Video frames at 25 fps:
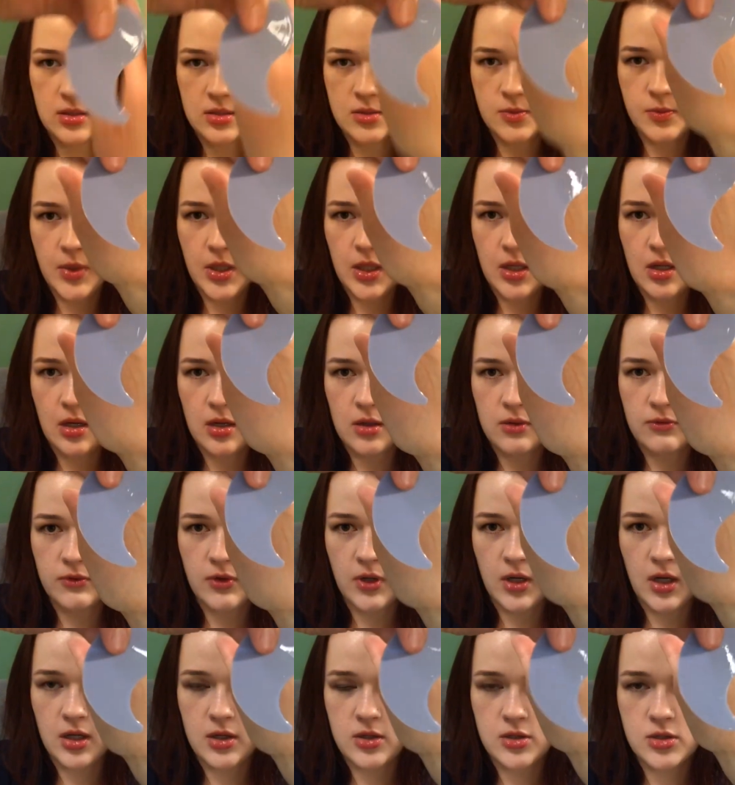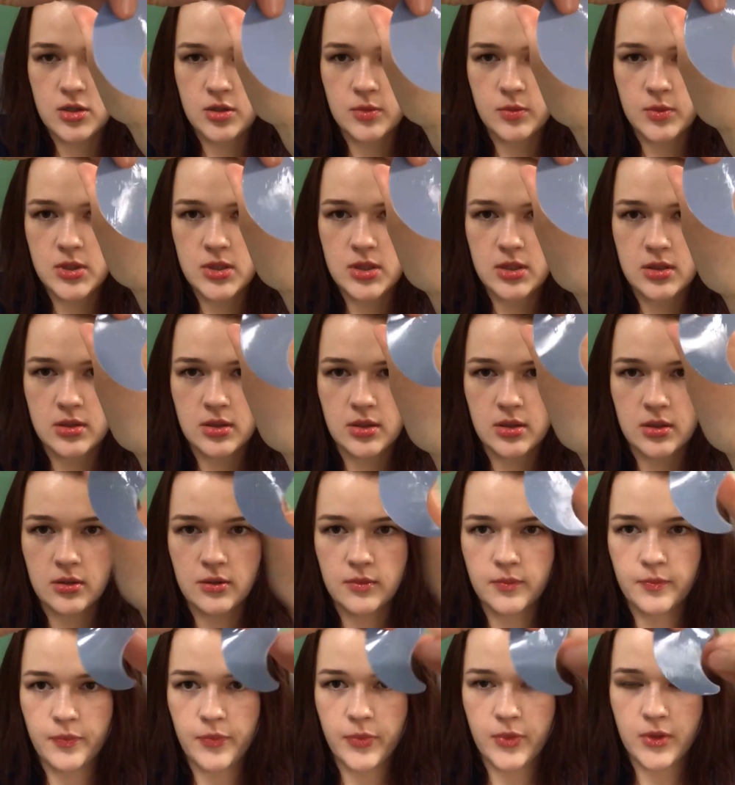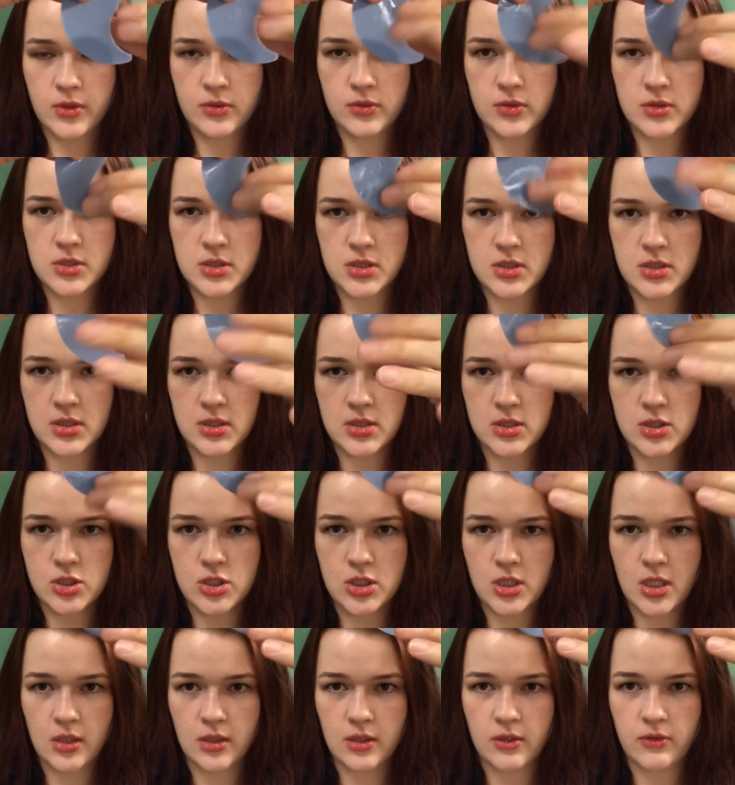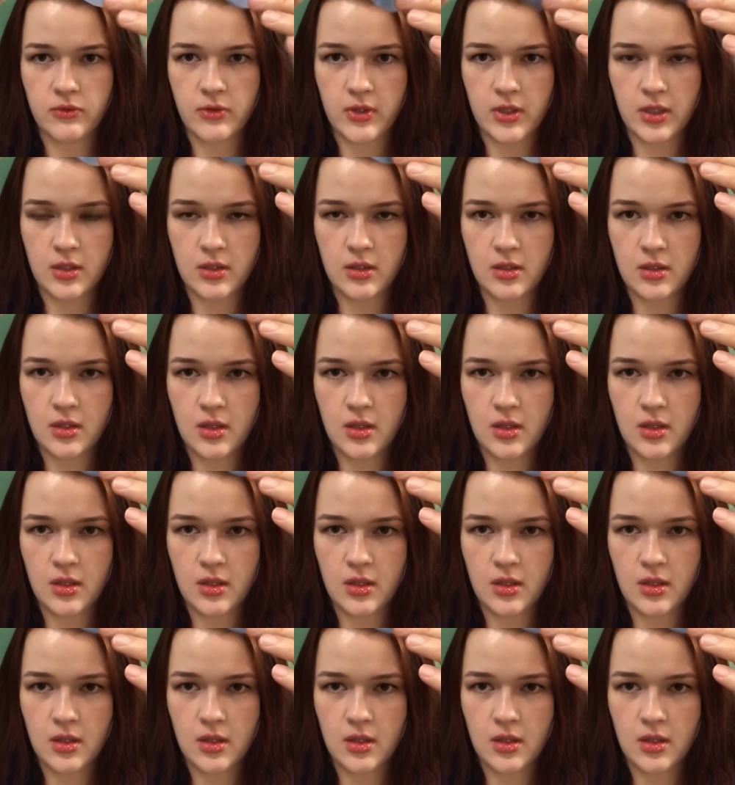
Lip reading: made out of the hydrogel material, which is this jelly thing,